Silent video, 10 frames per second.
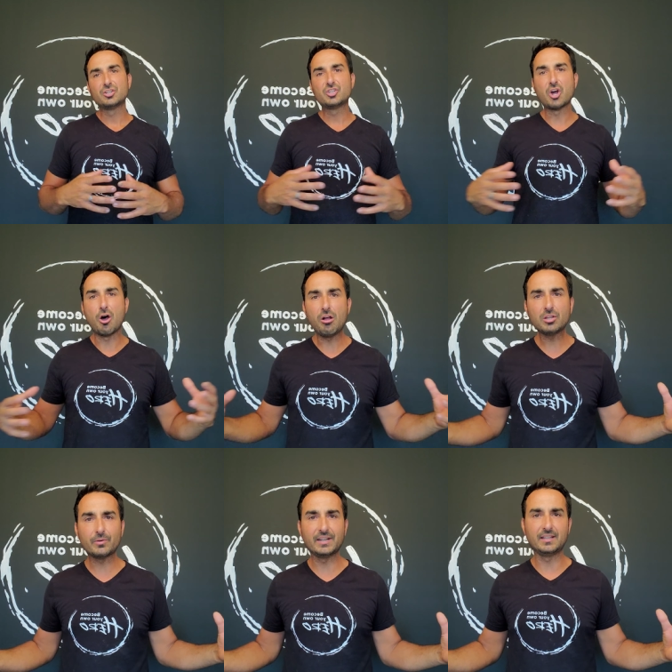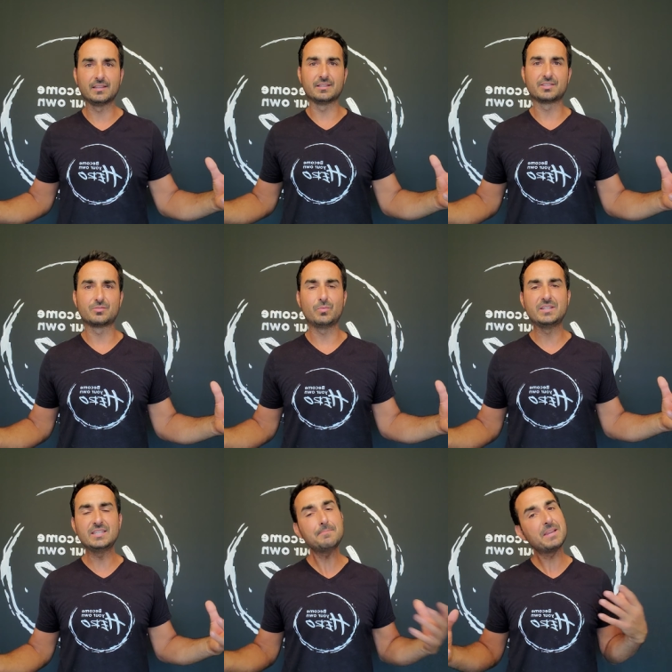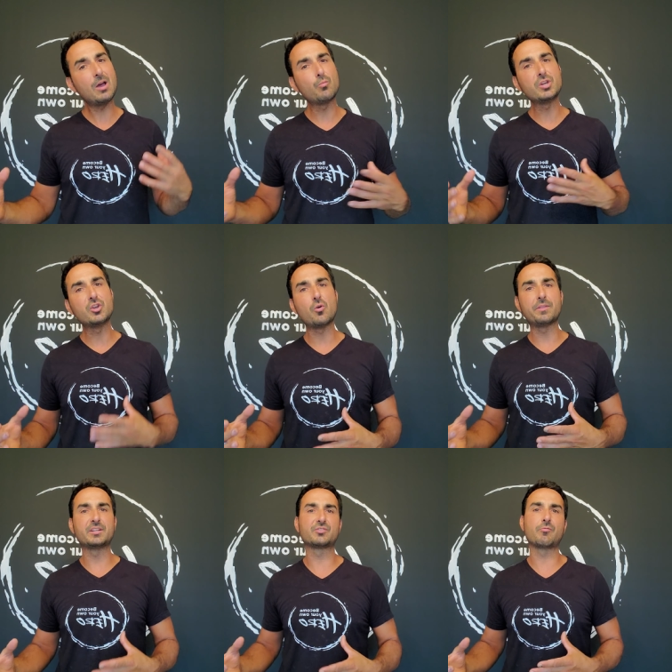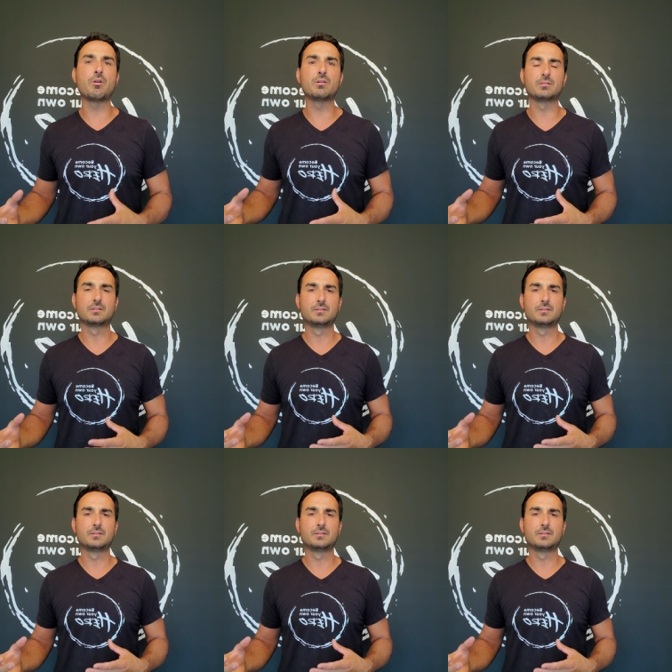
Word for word: tolerating this when deep down we know that it's wrong.